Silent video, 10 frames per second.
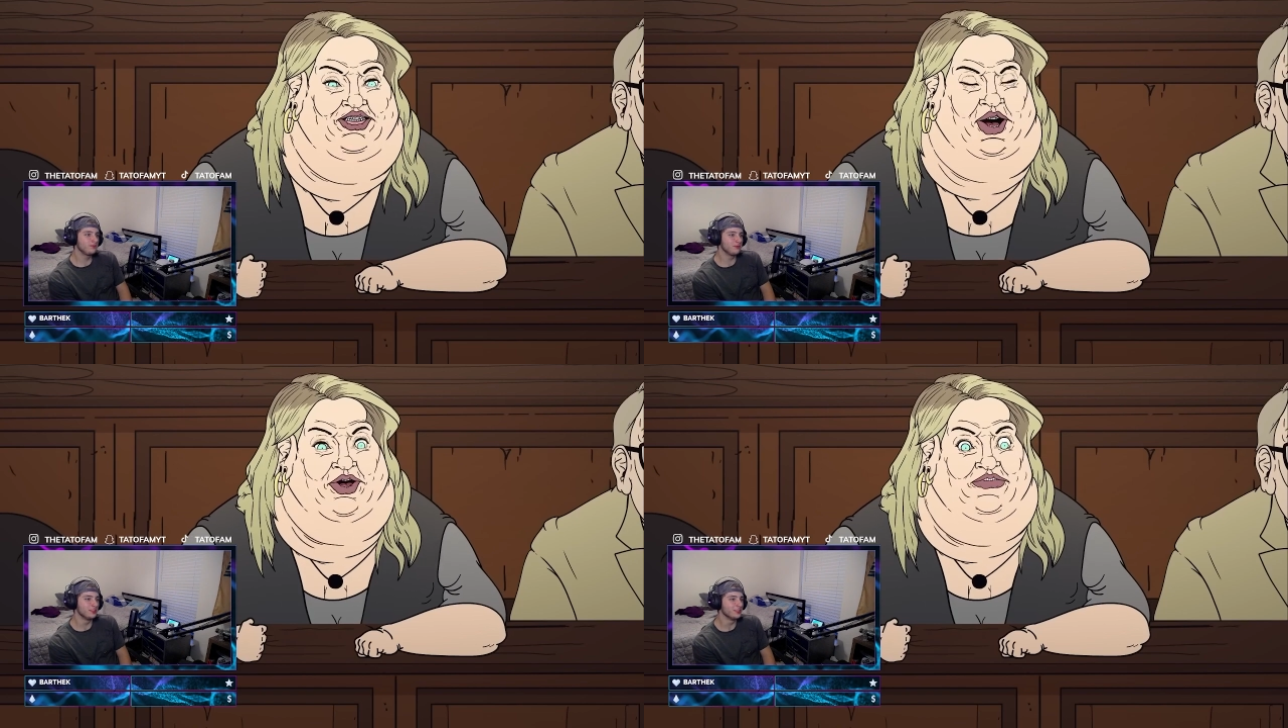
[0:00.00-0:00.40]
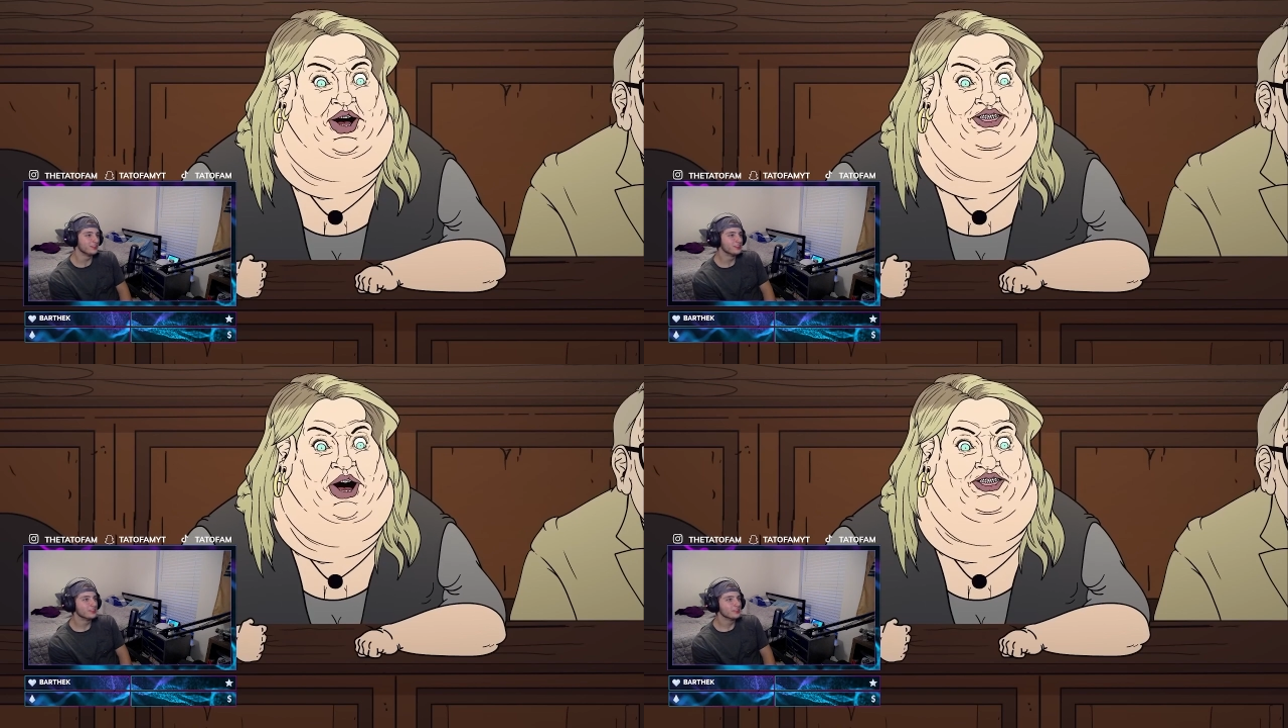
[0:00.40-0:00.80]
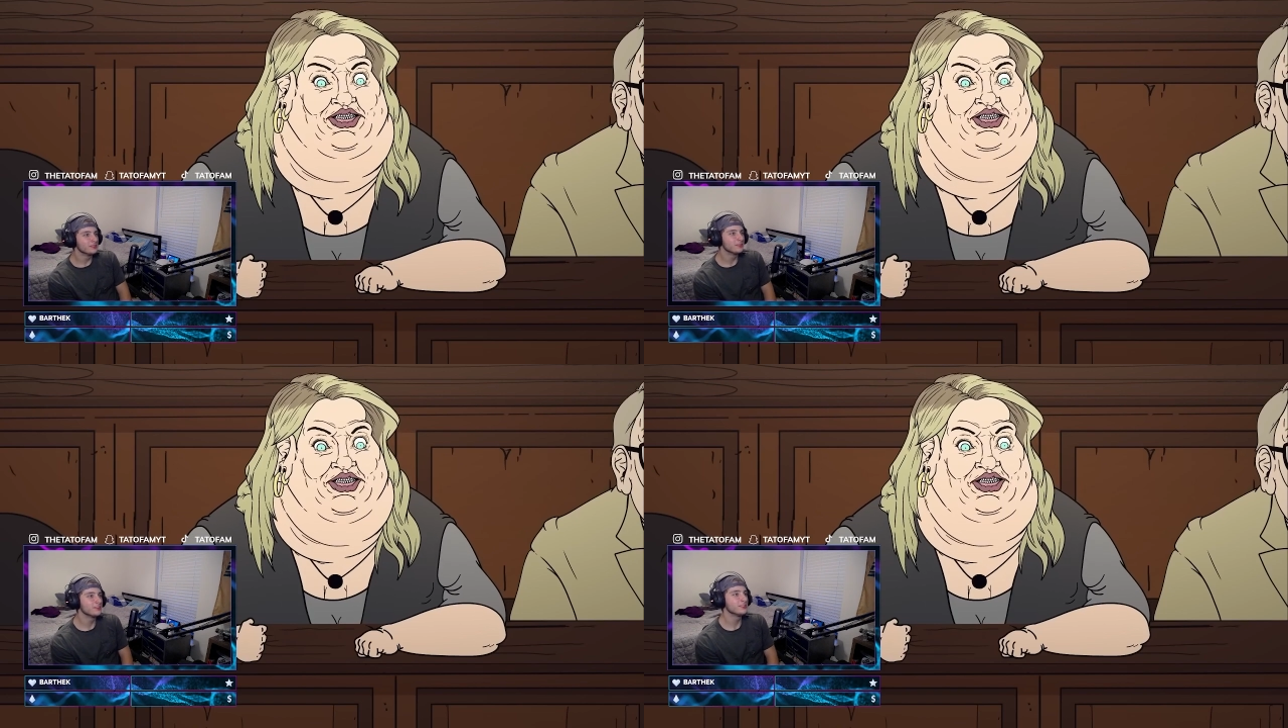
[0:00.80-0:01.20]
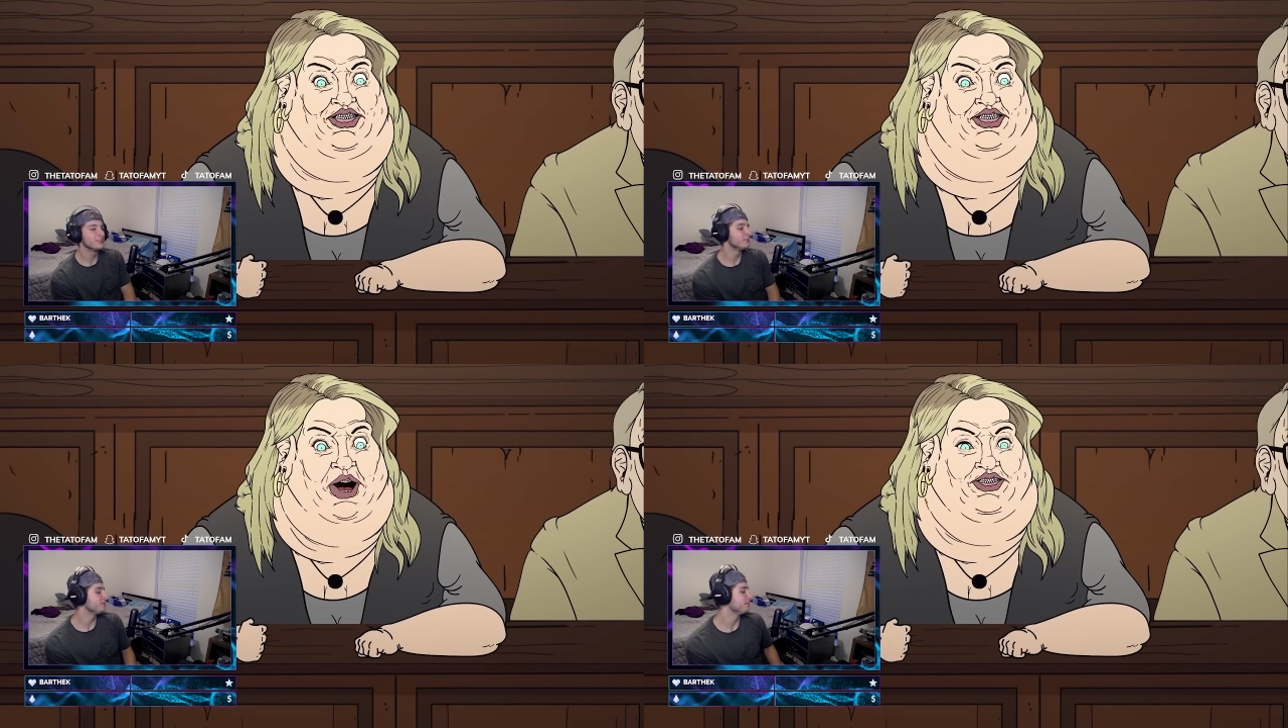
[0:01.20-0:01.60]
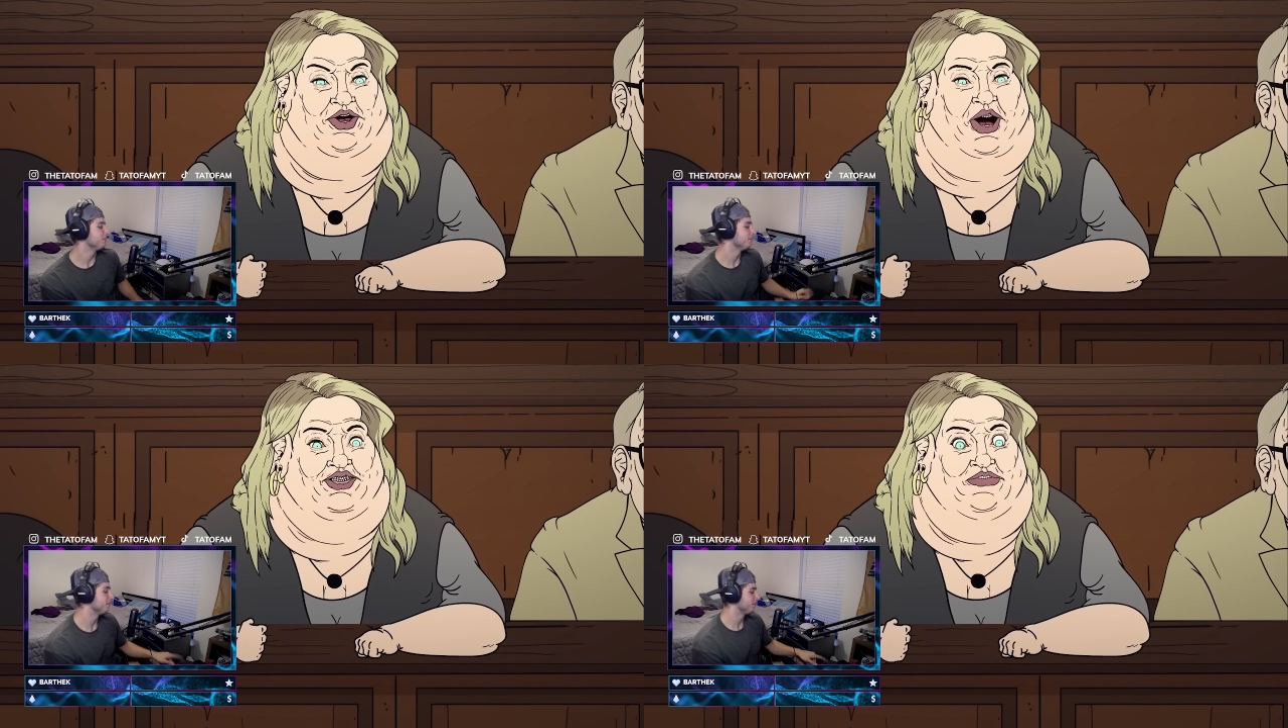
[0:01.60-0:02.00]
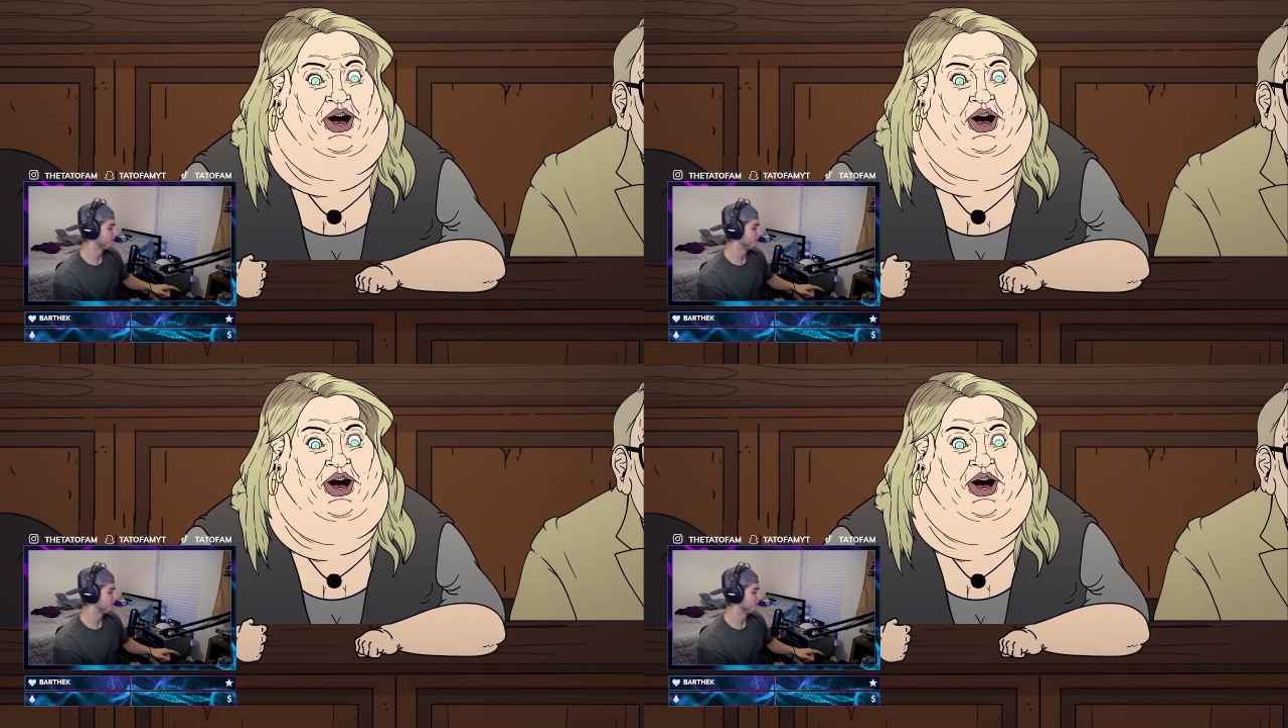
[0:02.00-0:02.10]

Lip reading: Sacrifices. And a lot